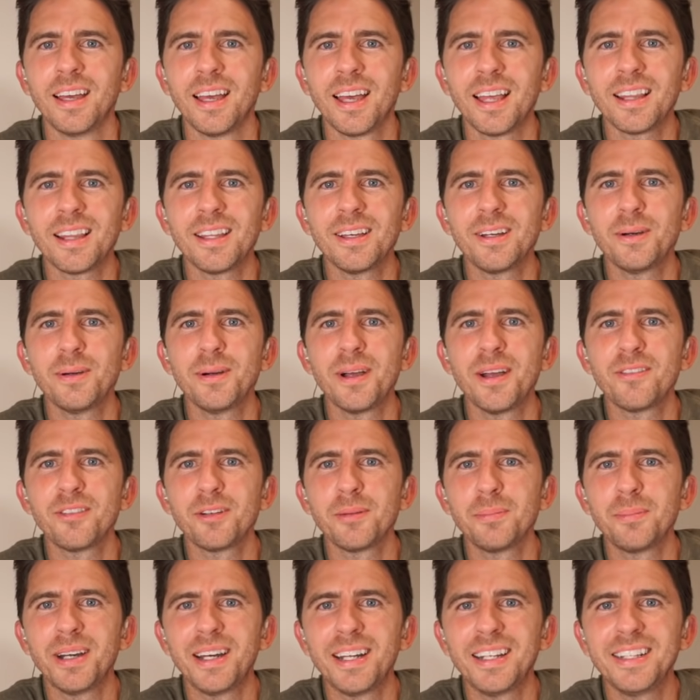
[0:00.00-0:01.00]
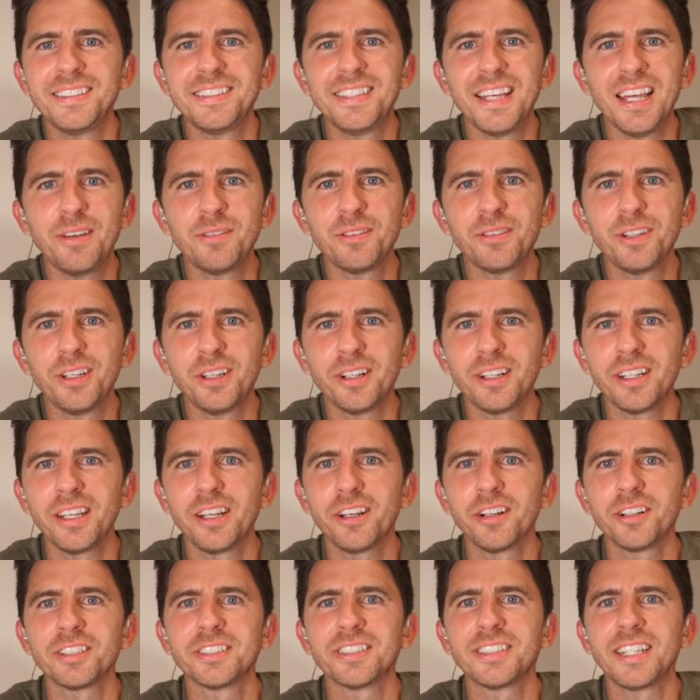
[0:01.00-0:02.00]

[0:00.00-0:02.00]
Hello everybody, Dave Neal here,